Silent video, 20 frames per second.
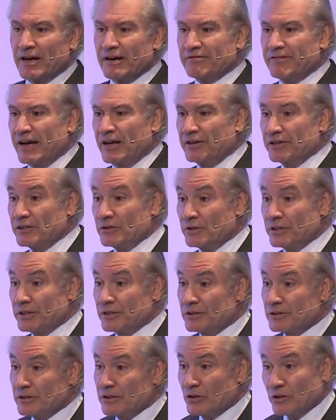value
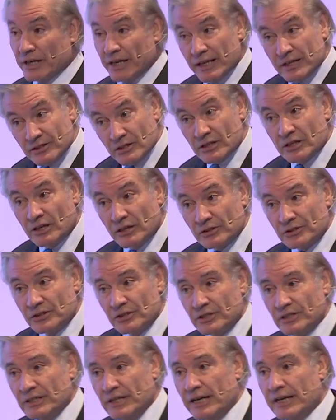is. Okay, that's our culture
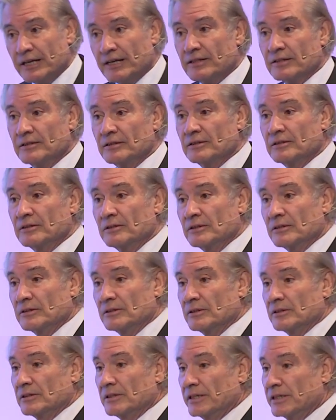today.
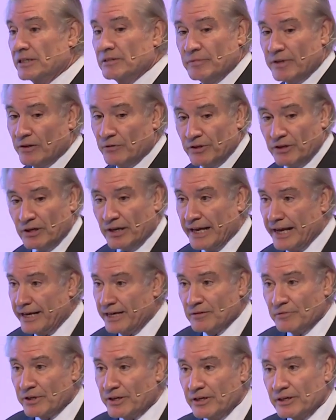It doesn't matter whether you're Latin
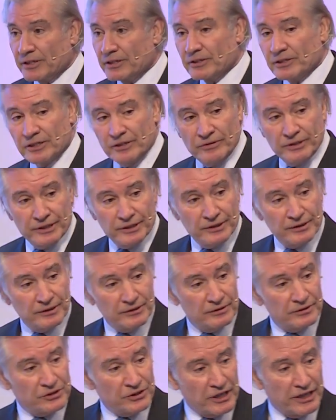America or Korea
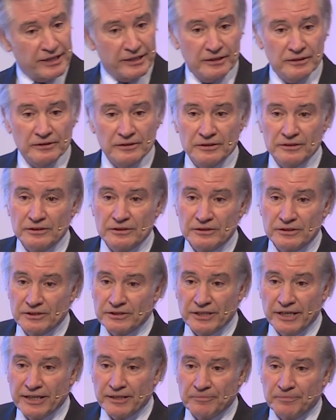or China. It's the
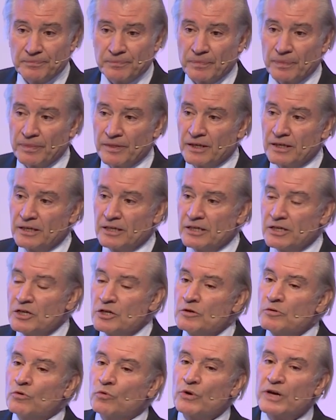same.
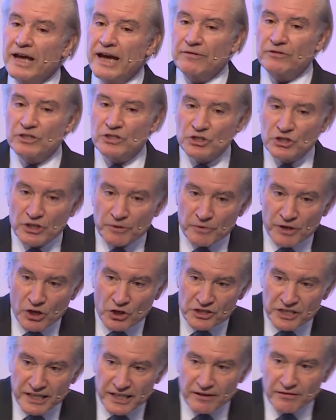We have to, because
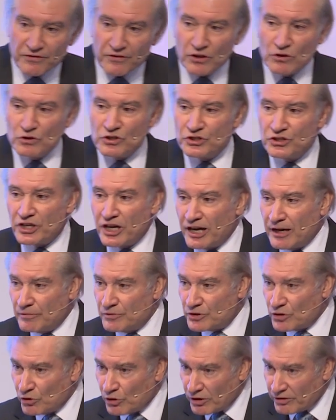if those jobs
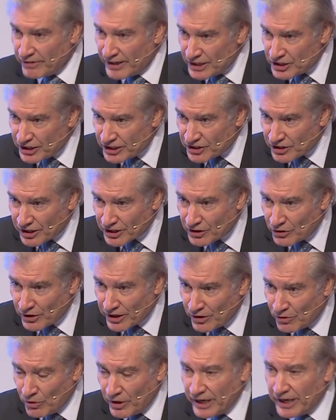will eventually start going
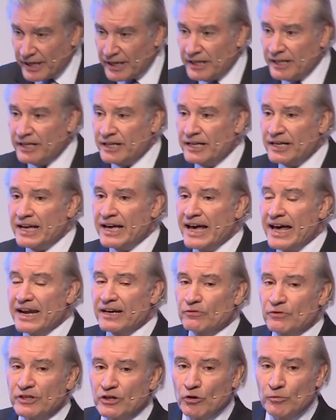away, and if
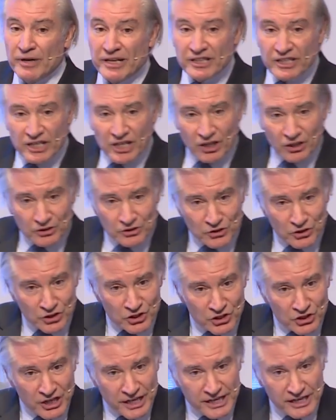we don't make the culture
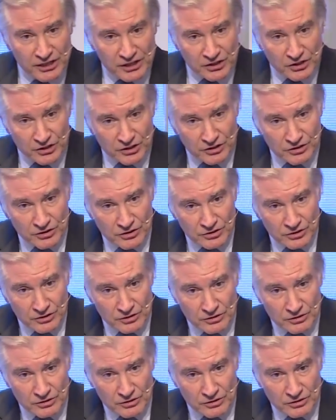changes